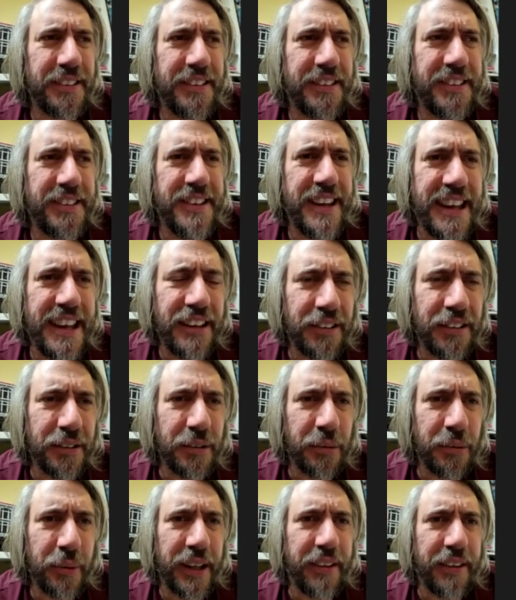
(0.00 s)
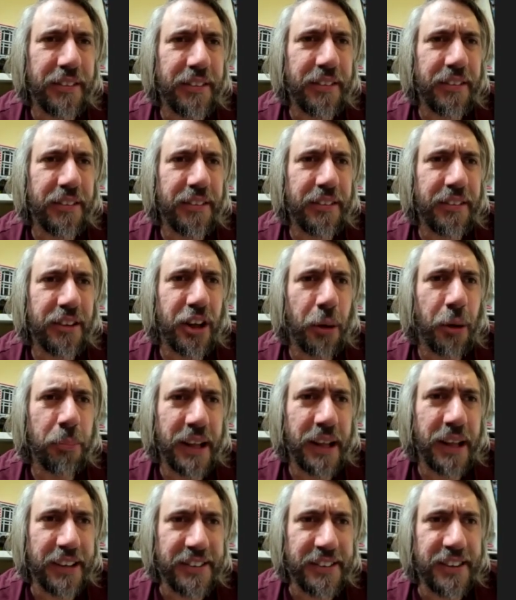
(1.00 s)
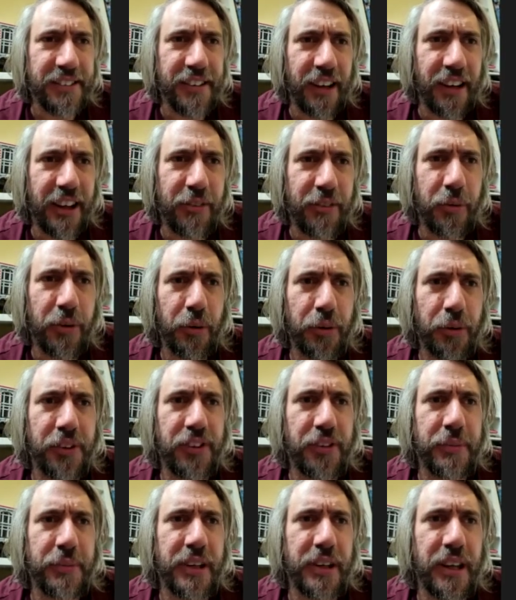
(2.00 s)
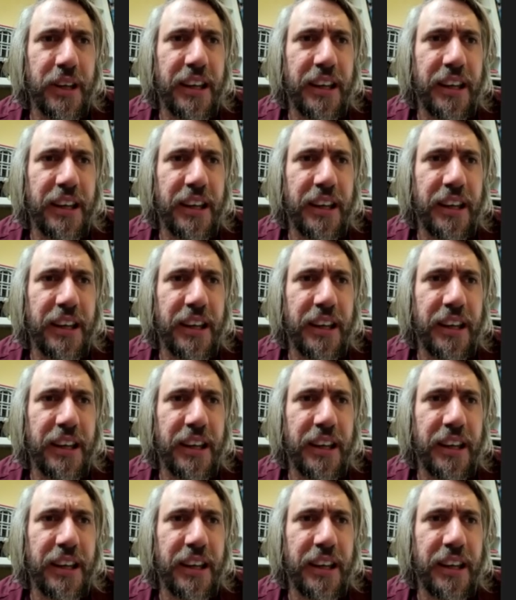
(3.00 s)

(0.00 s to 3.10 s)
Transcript: deal with the complexities of life with autism in a,